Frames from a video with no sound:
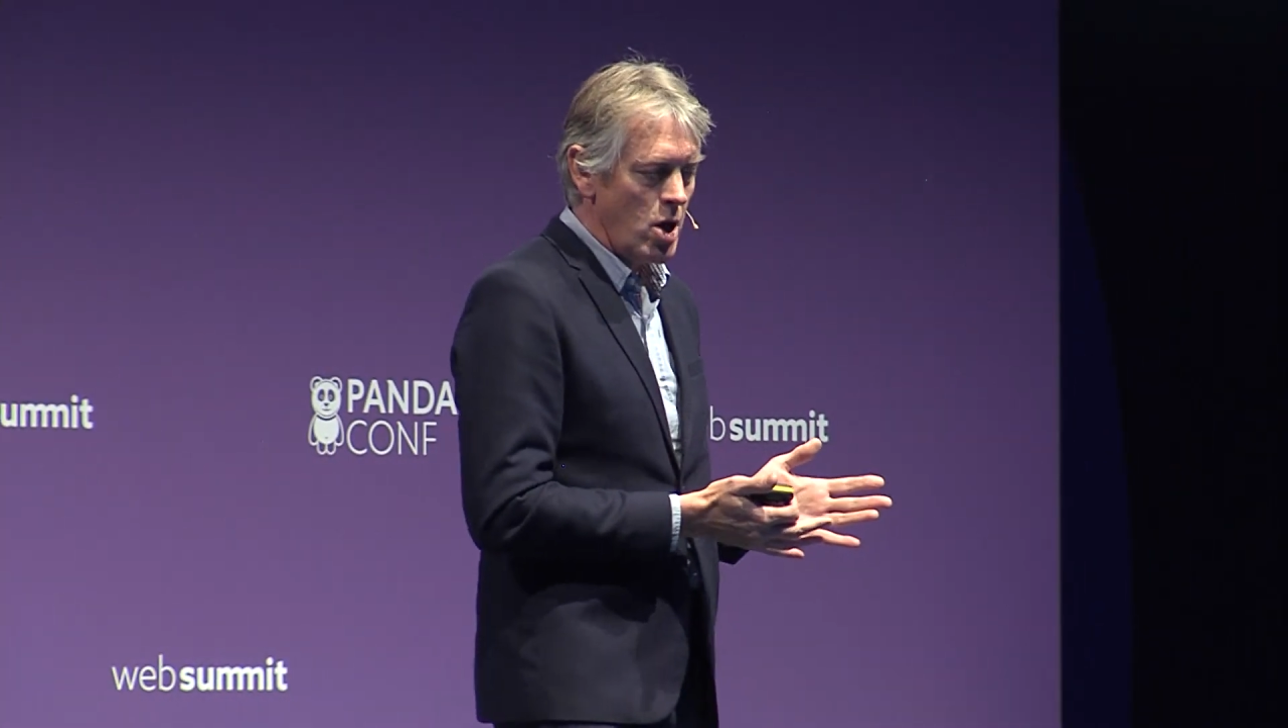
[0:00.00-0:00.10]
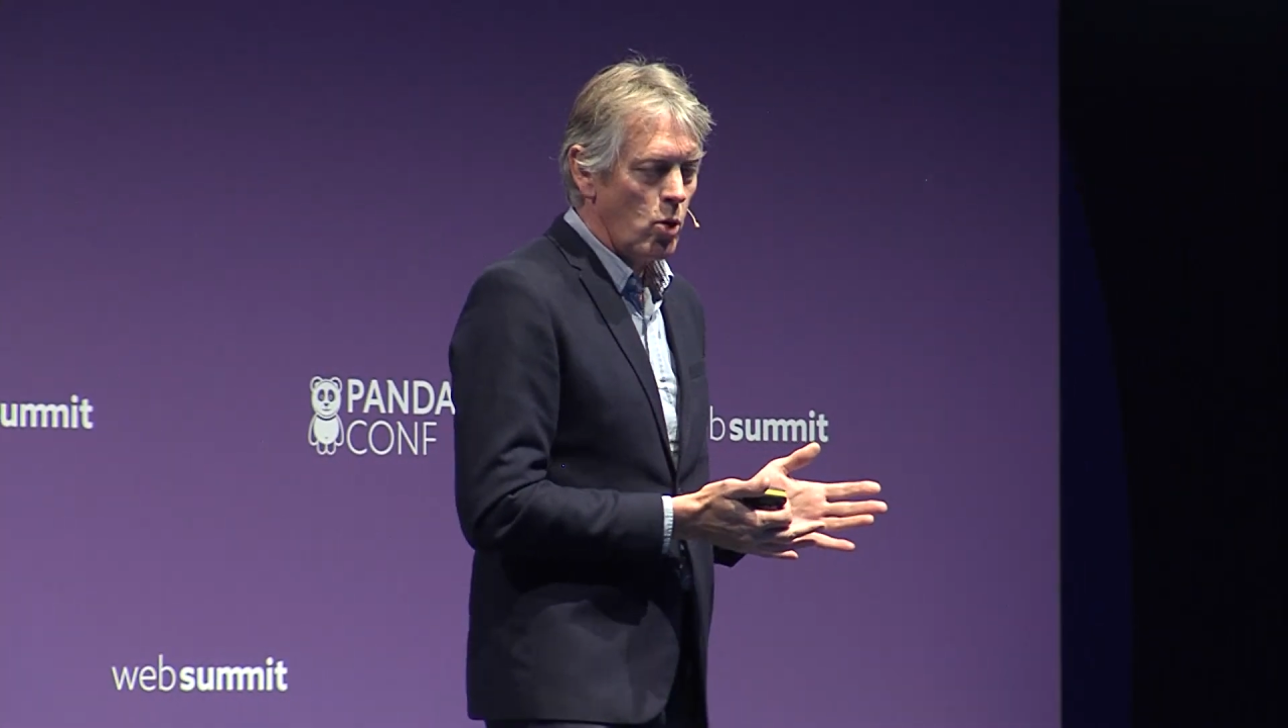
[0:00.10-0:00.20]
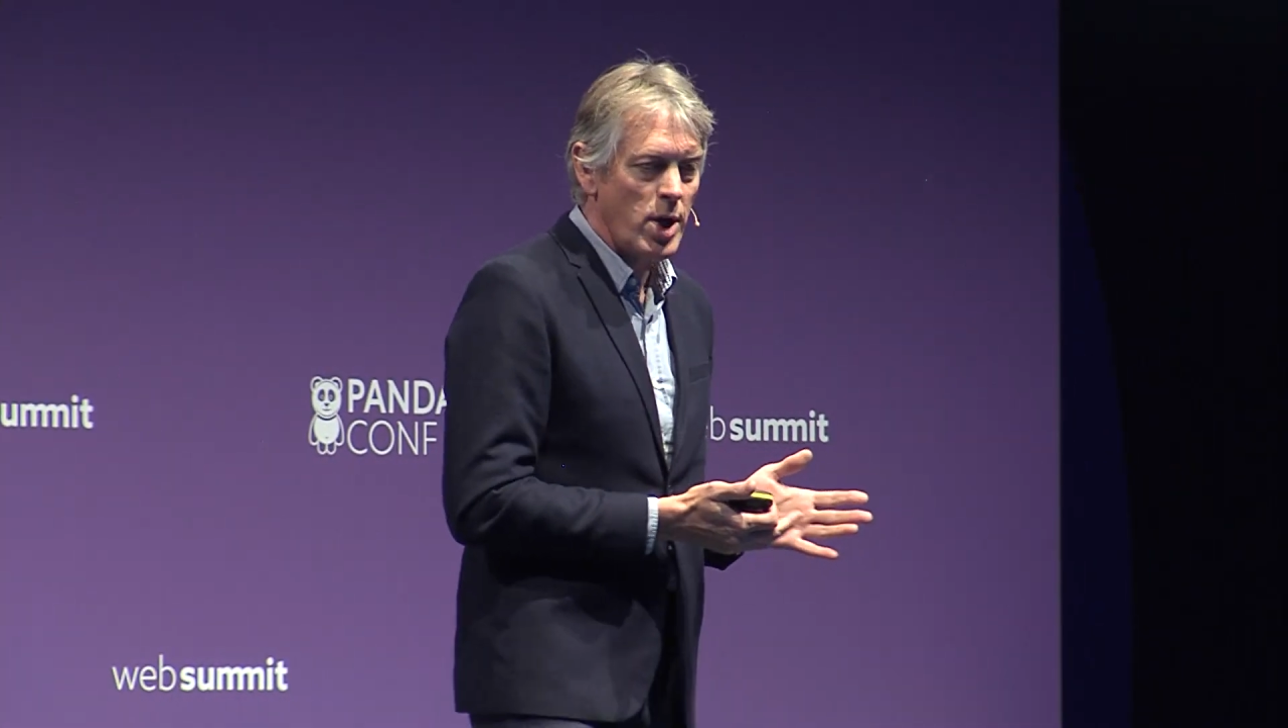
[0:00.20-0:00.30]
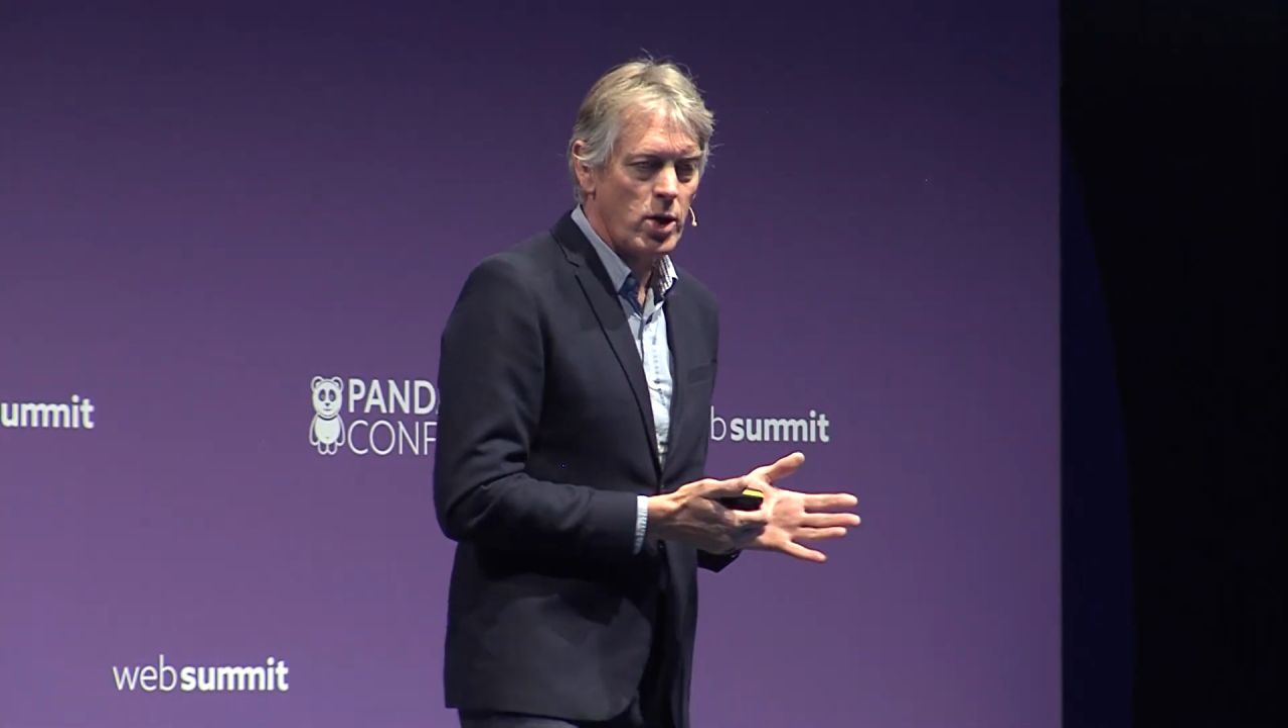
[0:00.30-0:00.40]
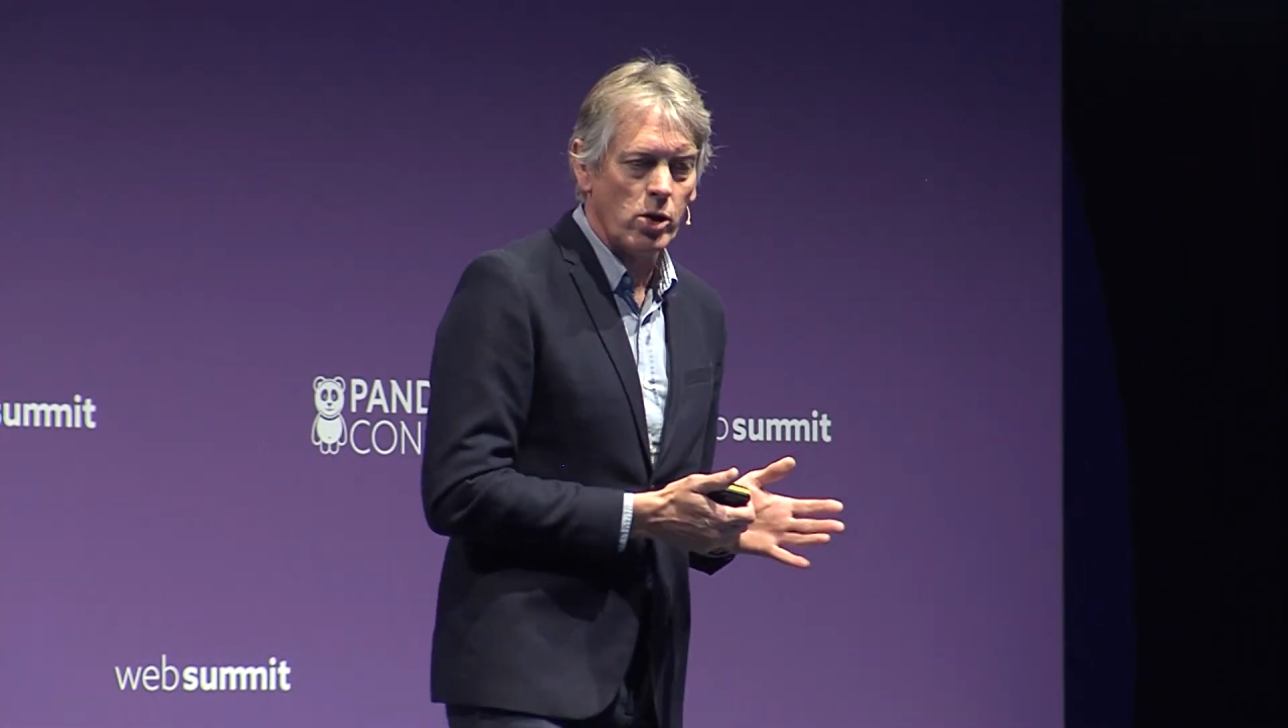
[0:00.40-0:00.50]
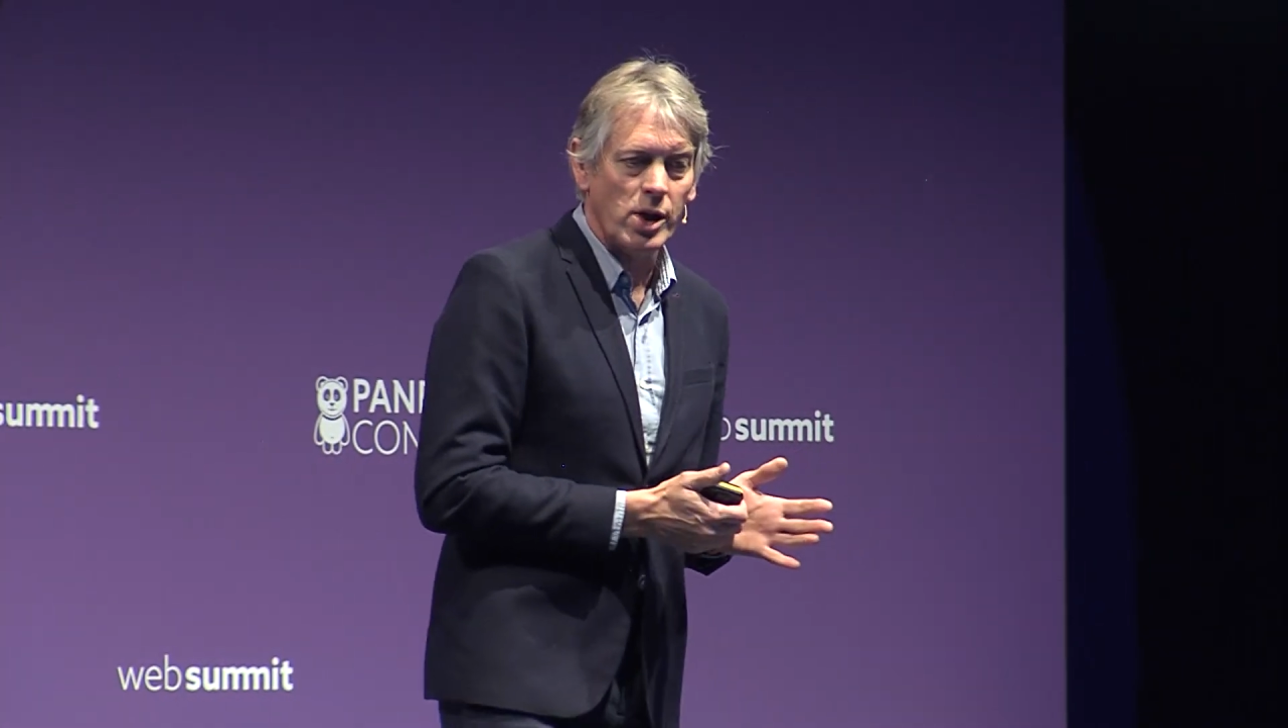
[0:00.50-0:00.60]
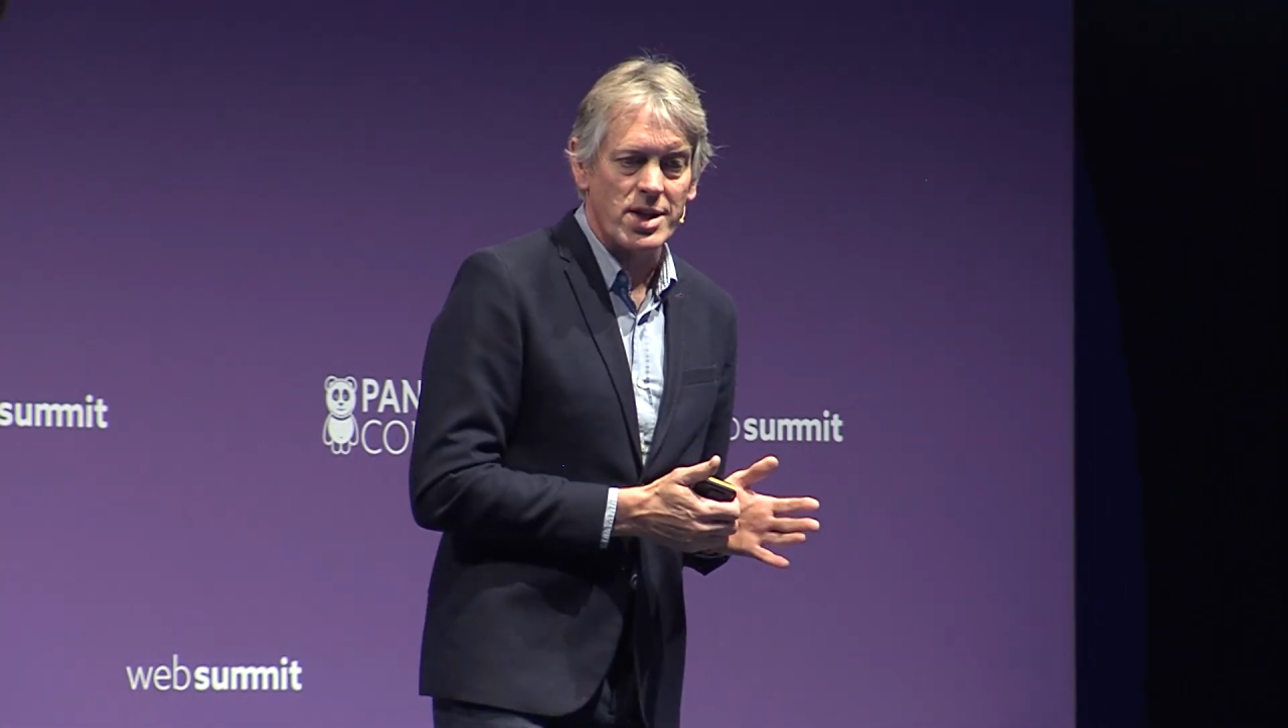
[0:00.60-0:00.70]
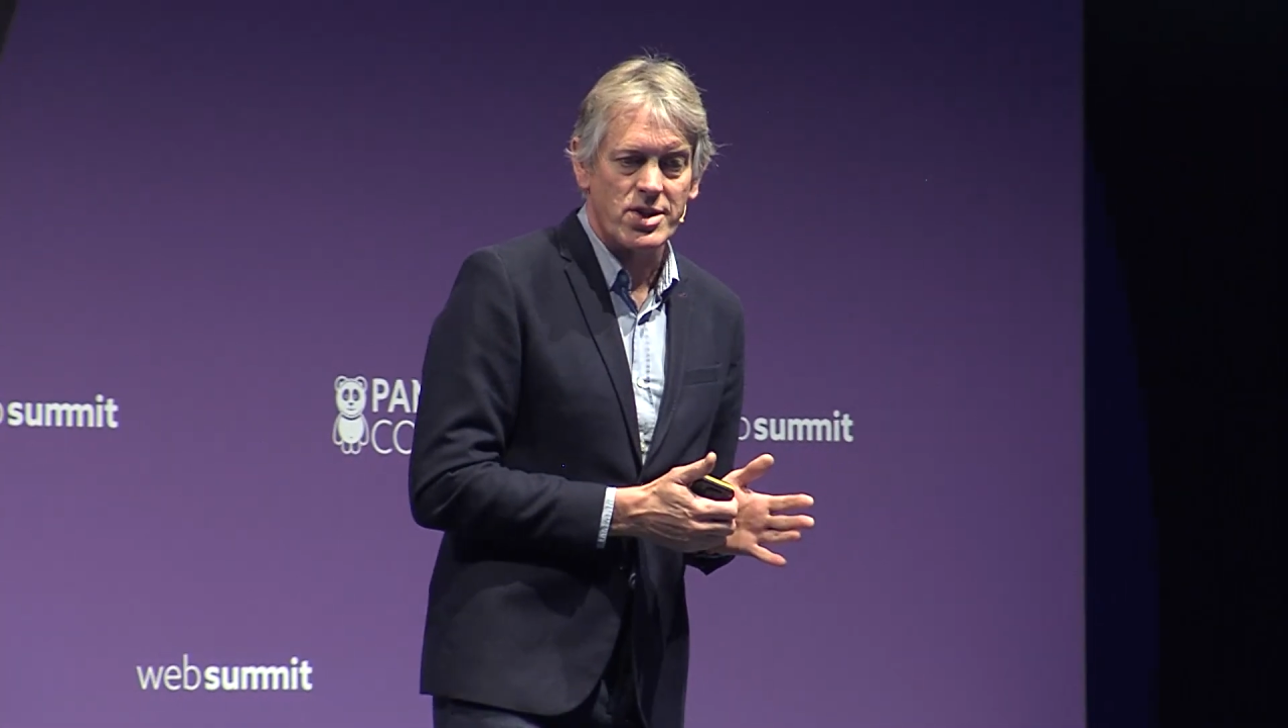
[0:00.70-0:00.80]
We call that